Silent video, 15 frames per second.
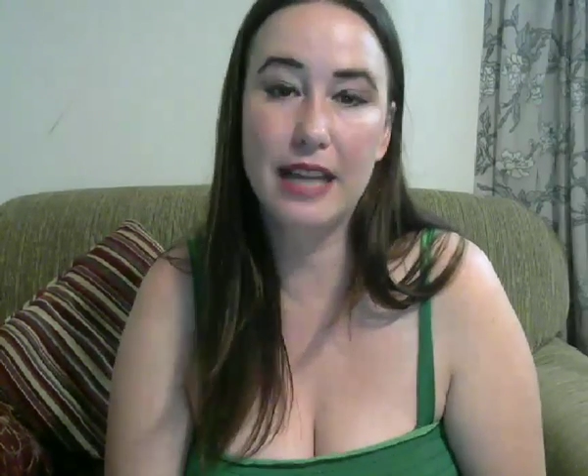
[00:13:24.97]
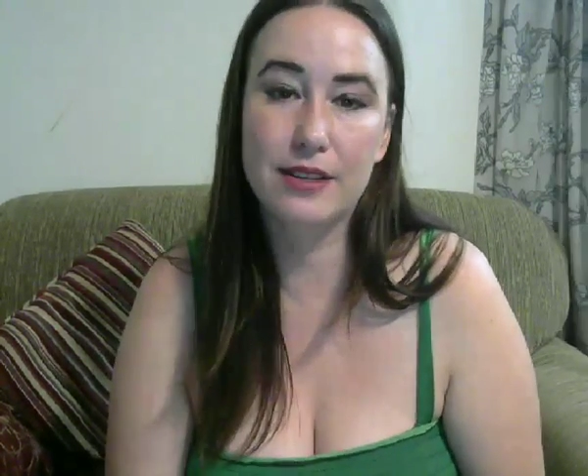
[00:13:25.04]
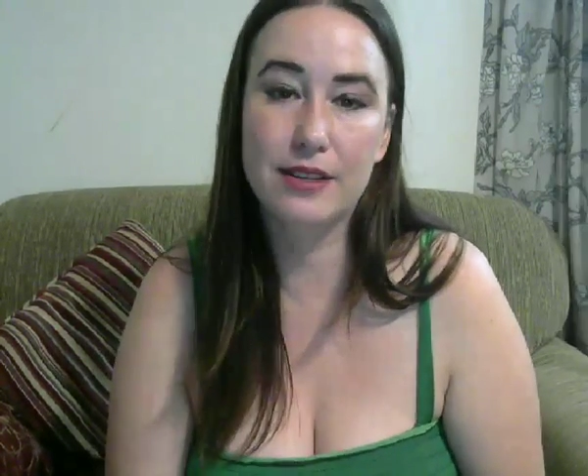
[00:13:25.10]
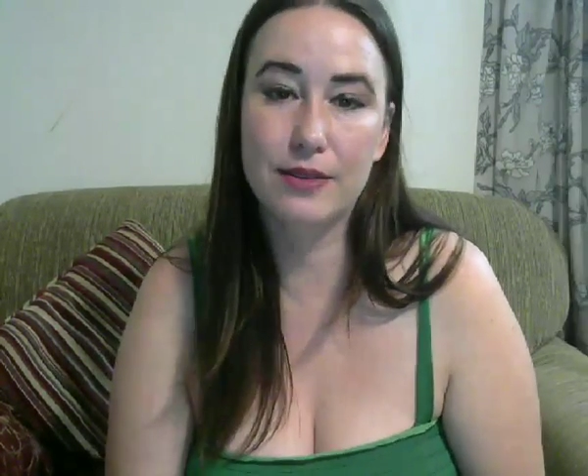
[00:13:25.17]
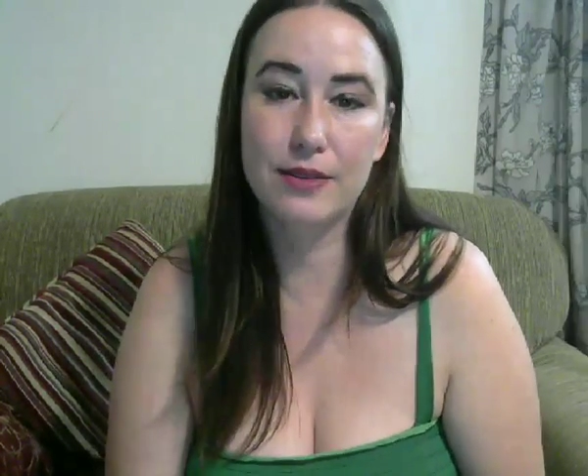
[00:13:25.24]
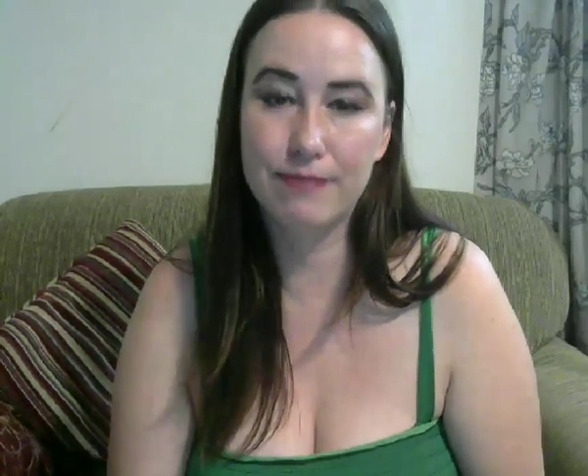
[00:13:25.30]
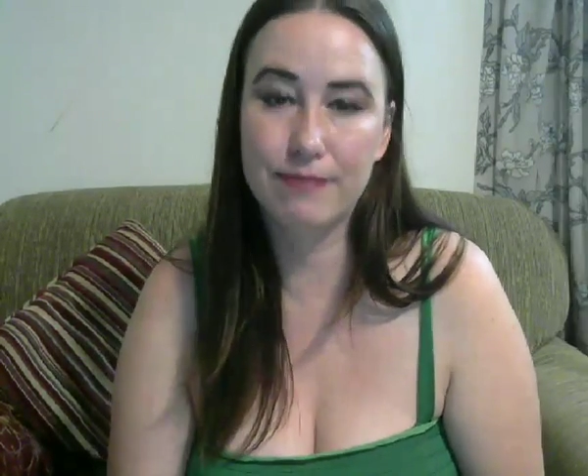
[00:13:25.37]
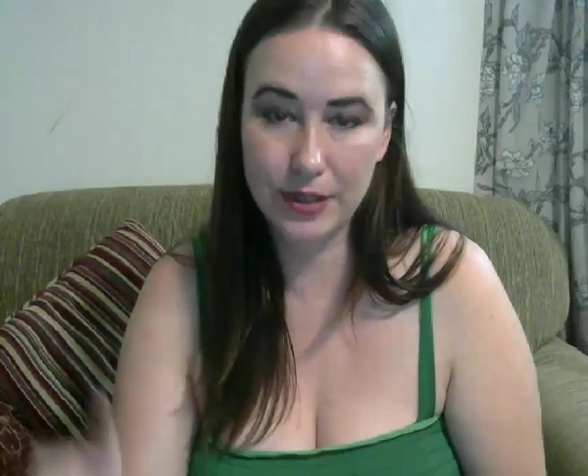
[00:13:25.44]

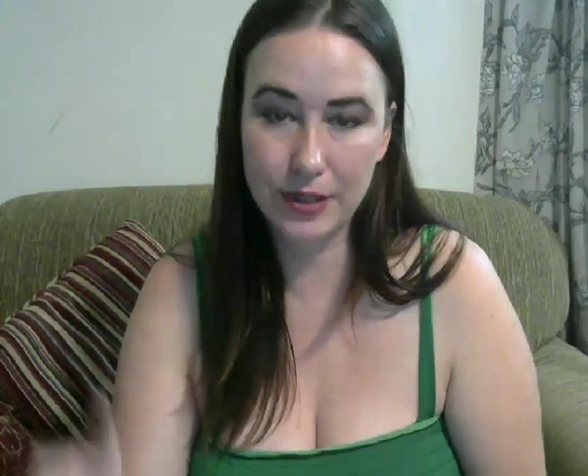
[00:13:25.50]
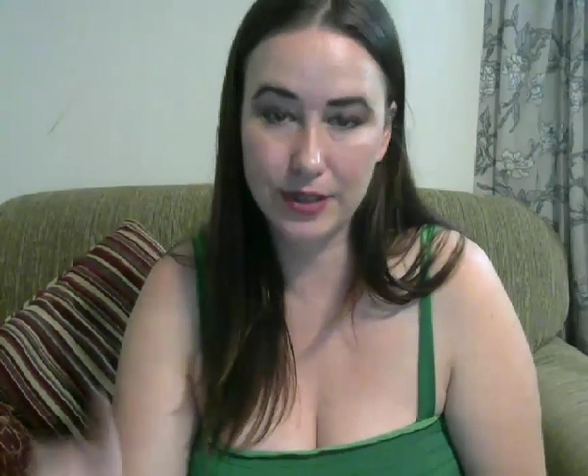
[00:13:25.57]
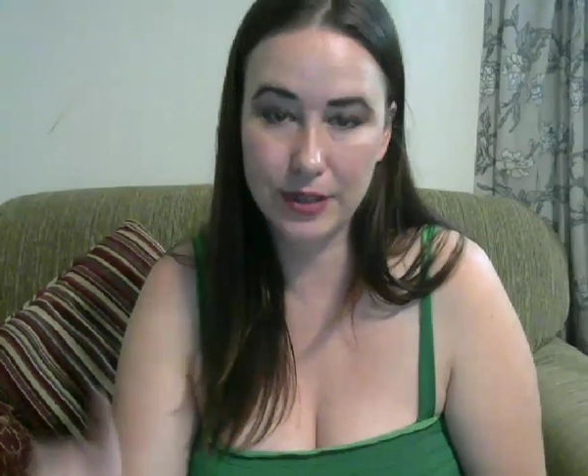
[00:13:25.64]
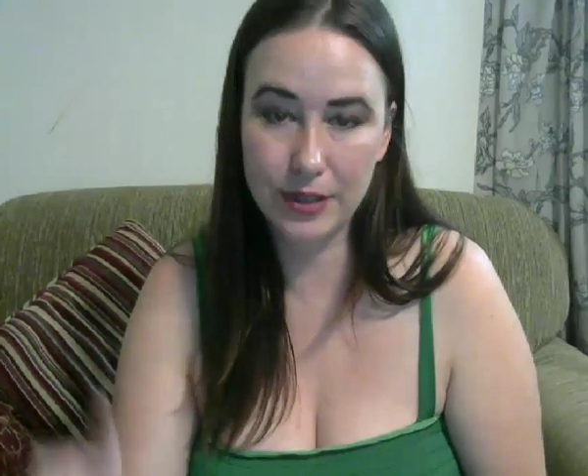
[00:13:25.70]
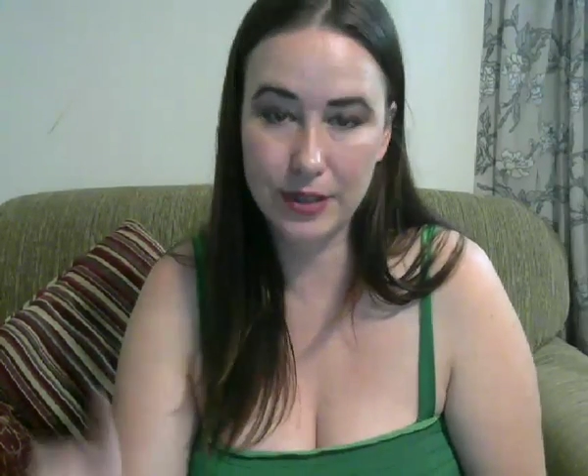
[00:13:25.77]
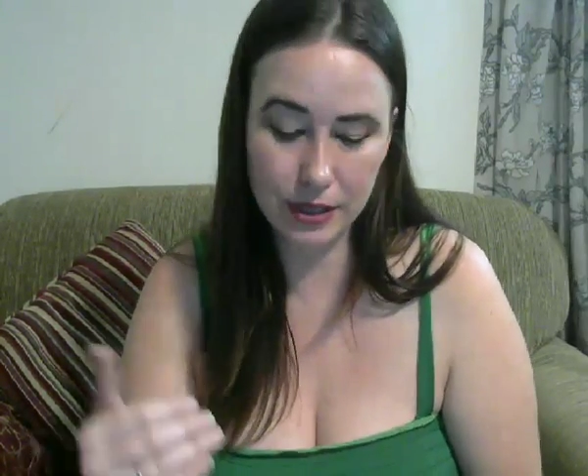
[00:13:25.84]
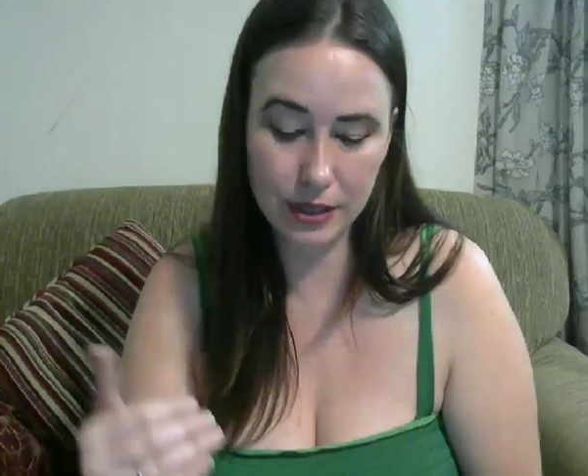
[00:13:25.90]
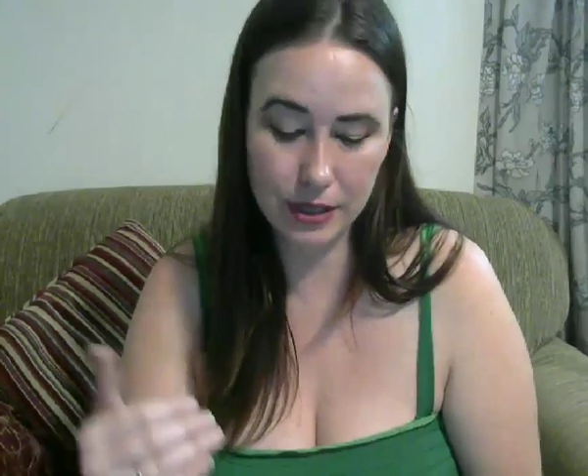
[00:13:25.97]
so those
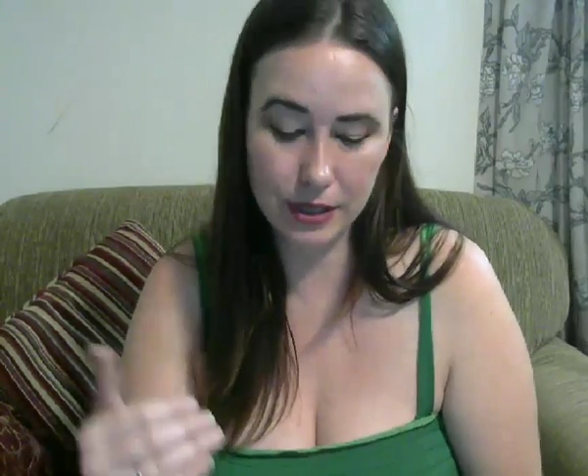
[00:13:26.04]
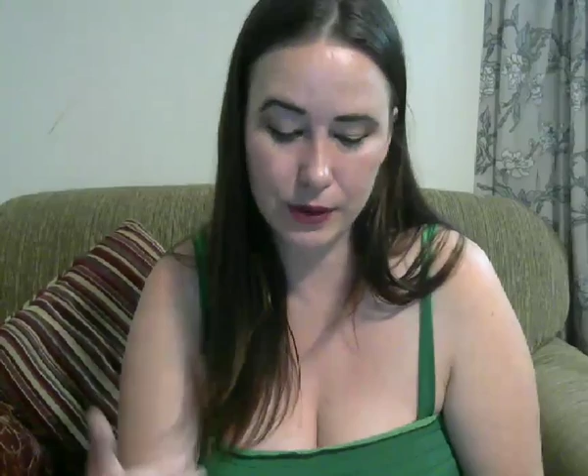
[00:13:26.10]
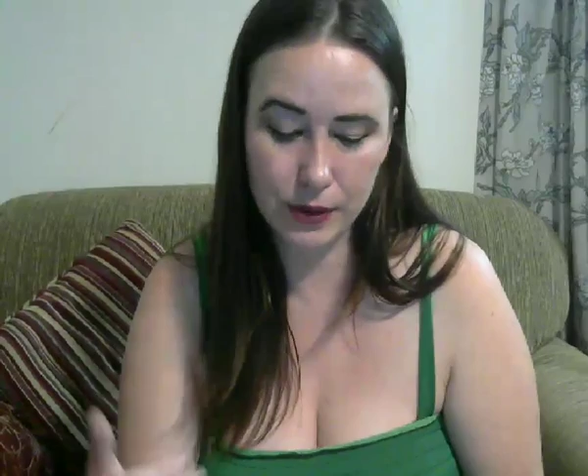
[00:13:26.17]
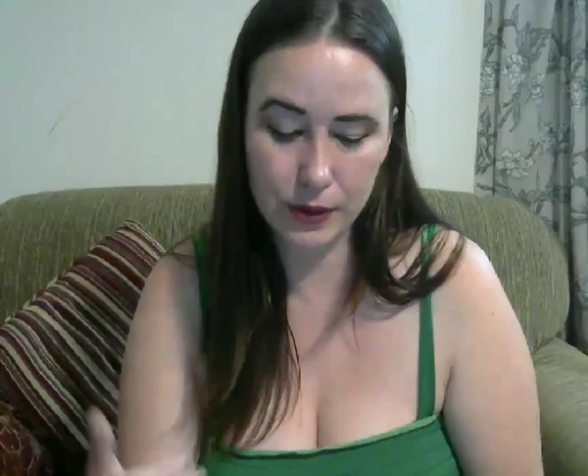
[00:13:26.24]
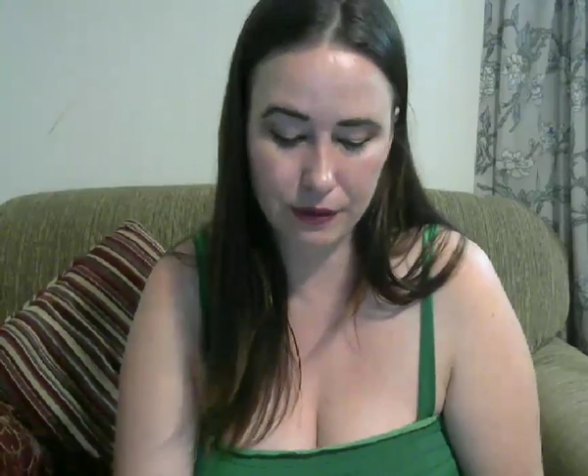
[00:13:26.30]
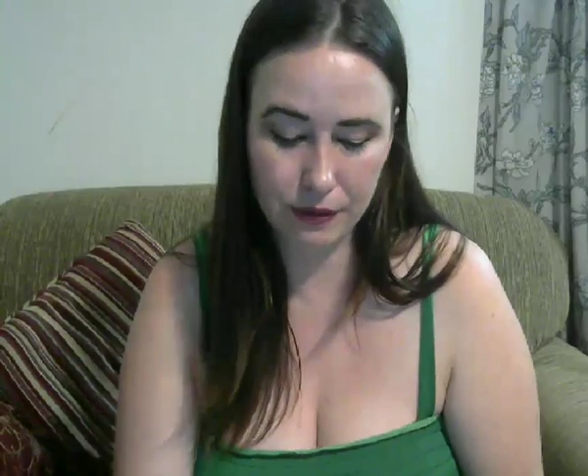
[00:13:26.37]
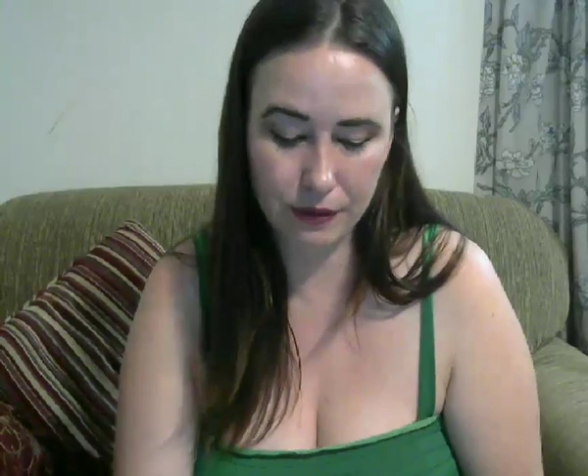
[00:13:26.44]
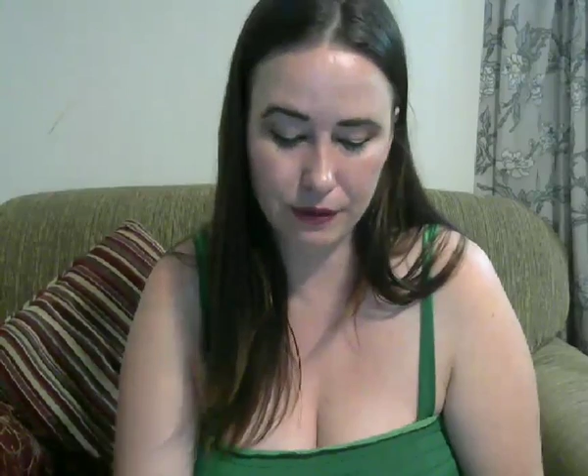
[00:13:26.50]
are a few
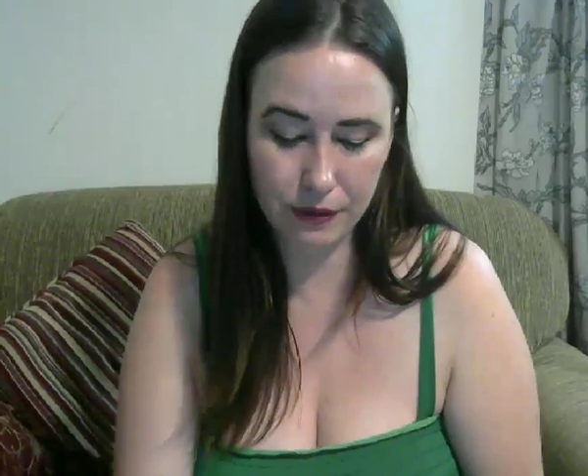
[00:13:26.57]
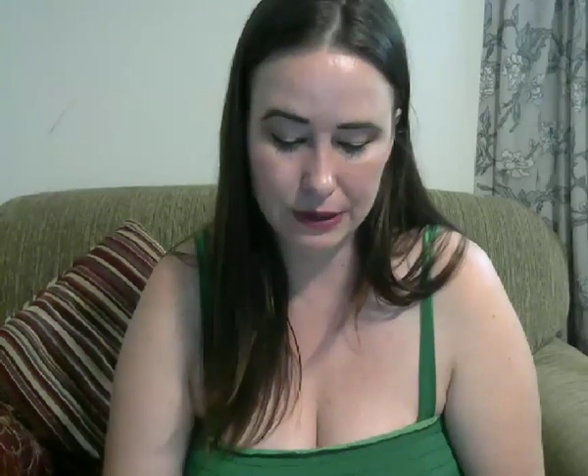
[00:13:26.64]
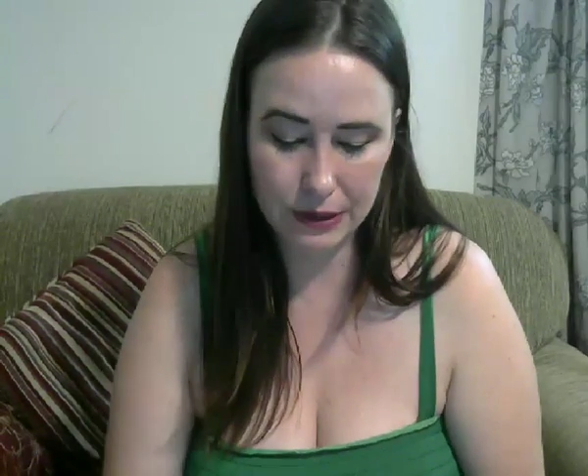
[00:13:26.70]
different